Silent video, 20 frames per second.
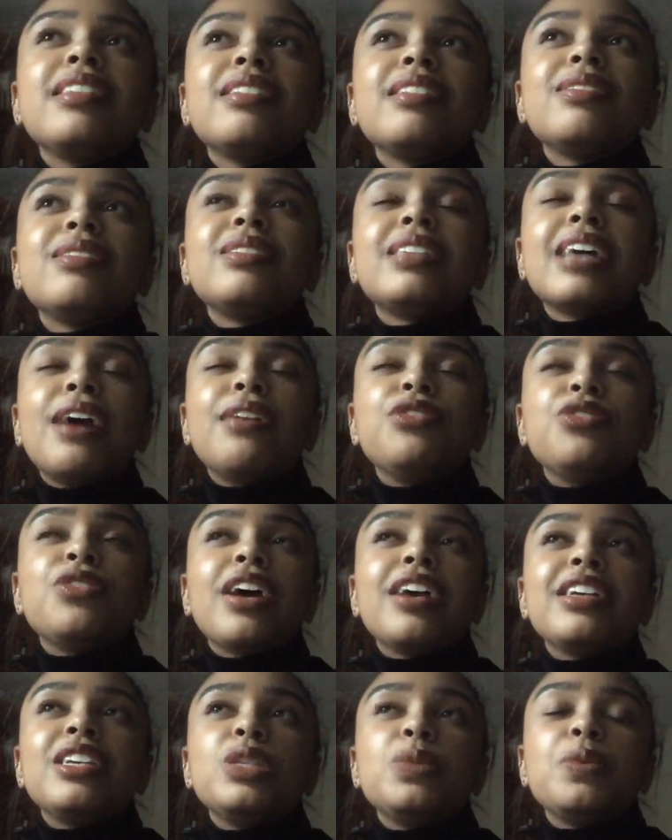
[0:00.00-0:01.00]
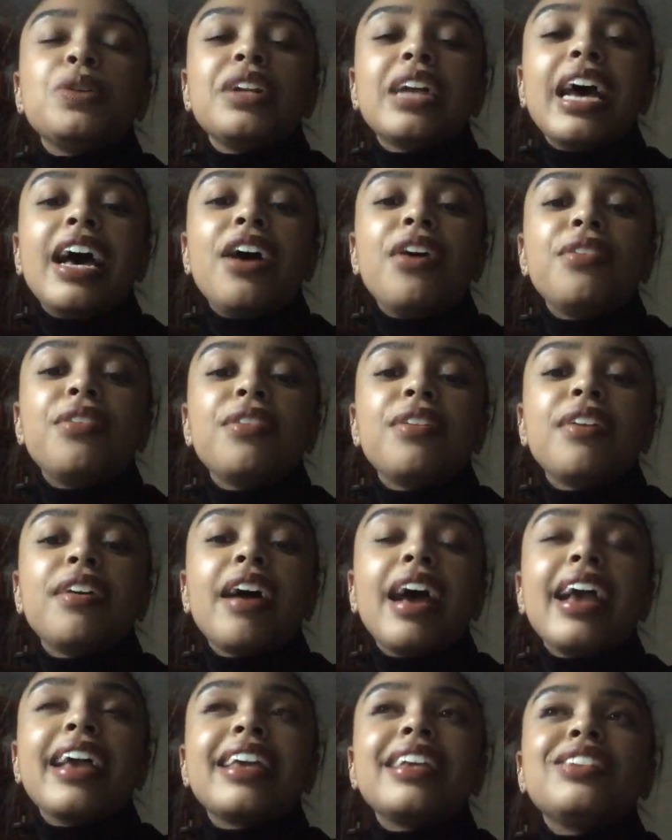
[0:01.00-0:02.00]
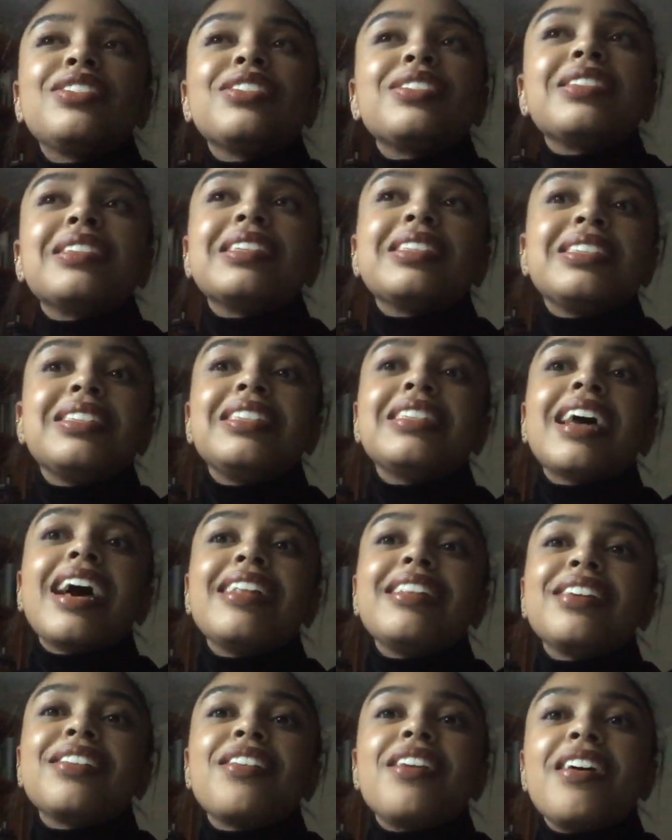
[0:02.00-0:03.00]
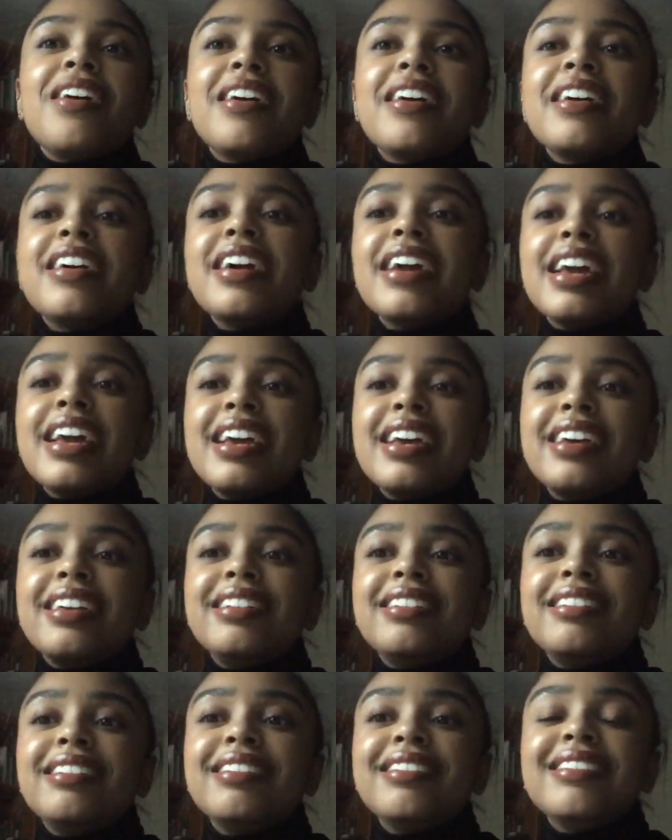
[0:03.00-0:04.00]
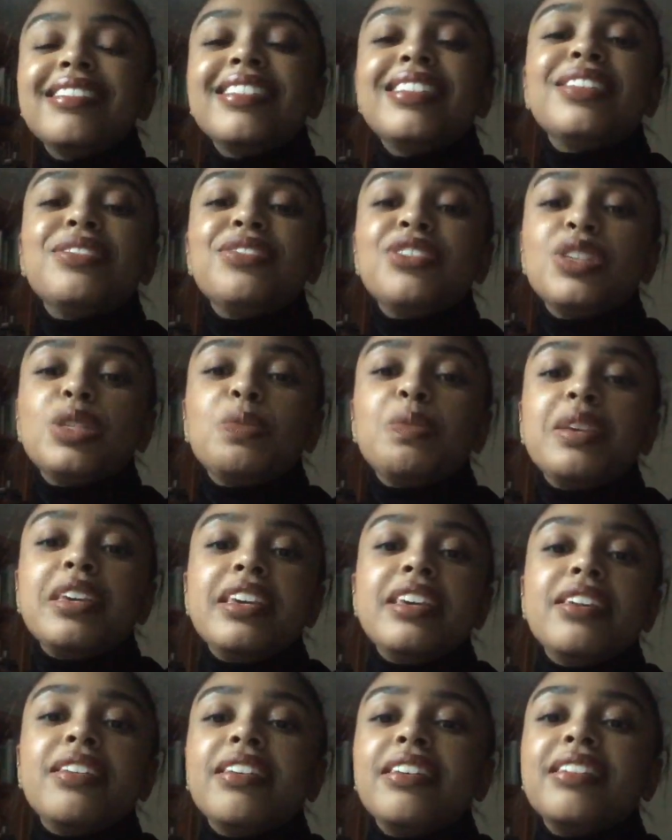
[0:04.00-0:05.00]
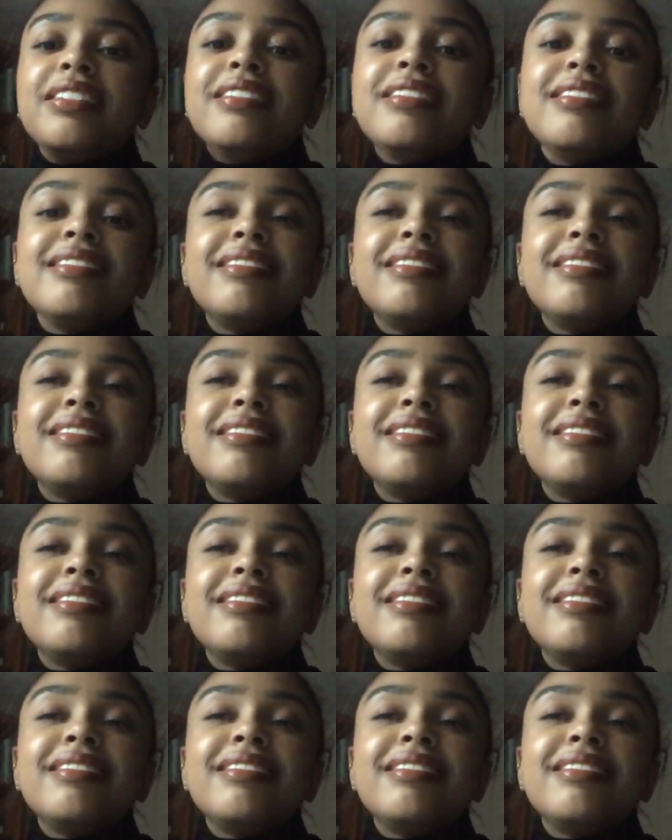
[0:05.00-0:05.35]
soundtrack he's put out, I can just listen to that in the car and, just be on,